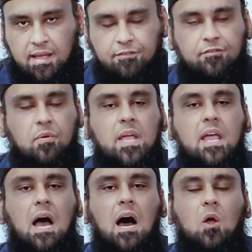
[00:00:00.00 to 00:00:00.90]
If
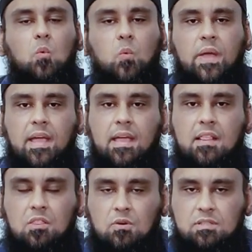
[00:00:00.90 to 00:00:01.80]
we are weak
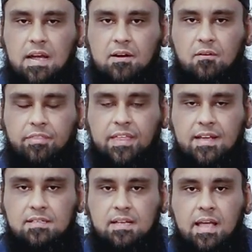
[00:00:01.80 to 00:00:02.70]
in those kind of
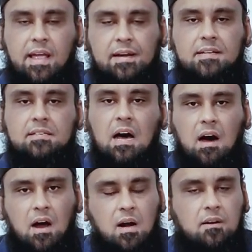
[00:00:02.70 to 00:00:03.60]
things, it is
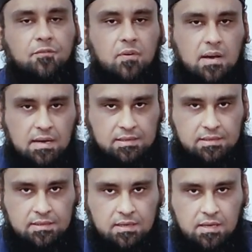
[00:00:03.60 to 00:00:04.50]
hard for
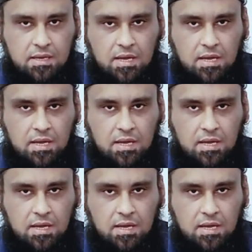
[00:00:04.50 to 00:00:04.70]
us